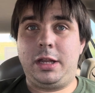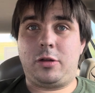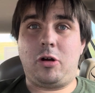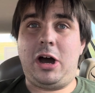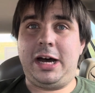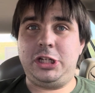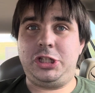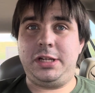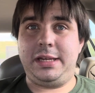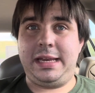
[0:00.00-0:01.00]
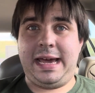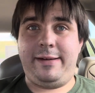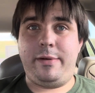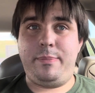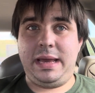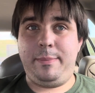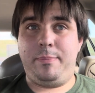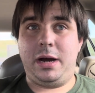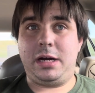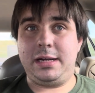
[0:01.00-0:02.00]
Thrawn shouldn't have a big
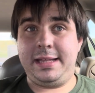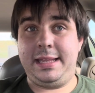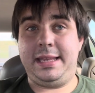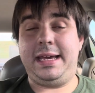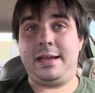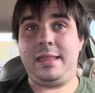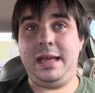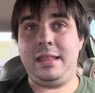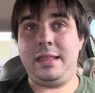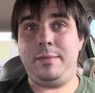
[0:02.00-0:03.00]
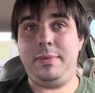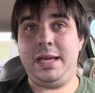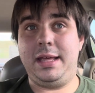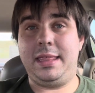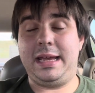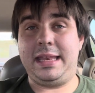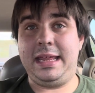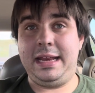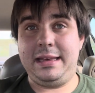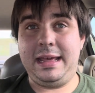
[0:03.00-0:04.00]
part in the next season because I
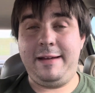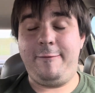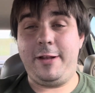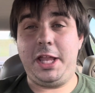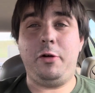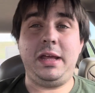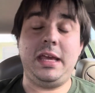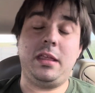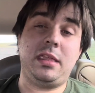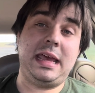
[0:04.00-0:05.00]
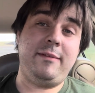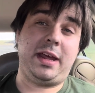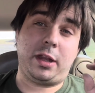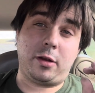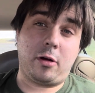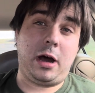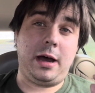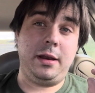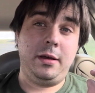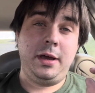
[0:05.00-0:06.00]
think Dave Filoni is saving
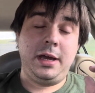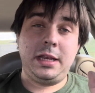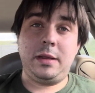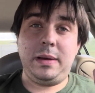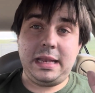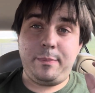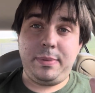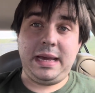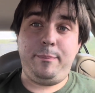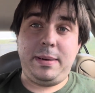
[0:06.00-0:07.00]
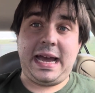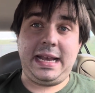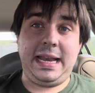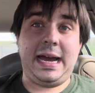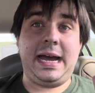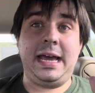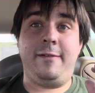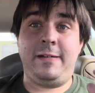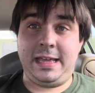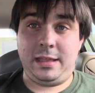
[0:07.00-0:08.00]
Thrawn to be the big bad guy
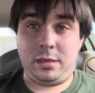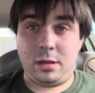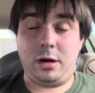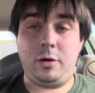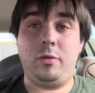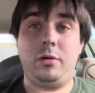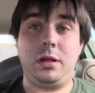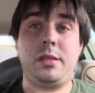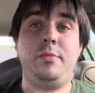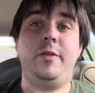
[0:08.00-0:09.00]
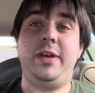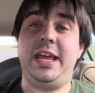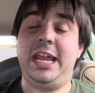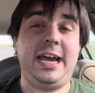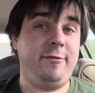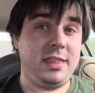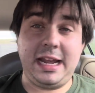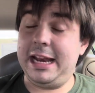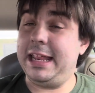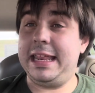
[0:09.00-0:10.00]
of his Star Wars movie, and I have
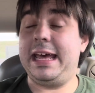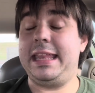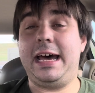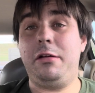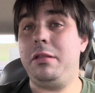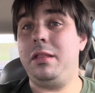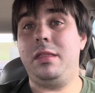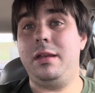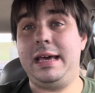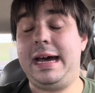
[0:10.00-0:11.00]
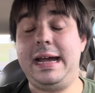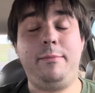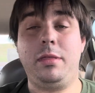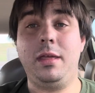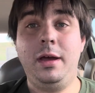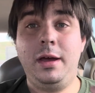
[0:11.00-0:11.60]
stated that thousands of times.